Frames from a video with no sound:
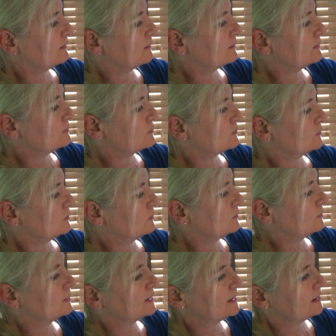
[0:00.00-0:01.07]
going to draw.
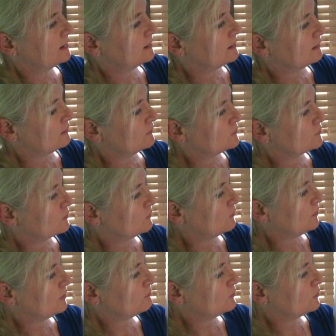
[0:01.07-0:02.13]
I'll draw
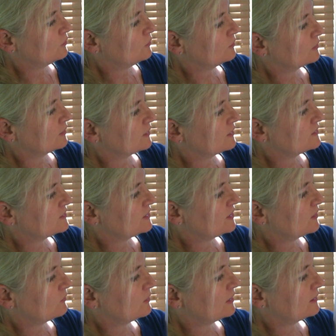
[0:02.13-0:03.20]
one more, because you
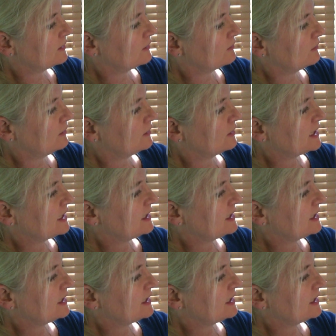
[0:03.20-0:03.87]
know what? He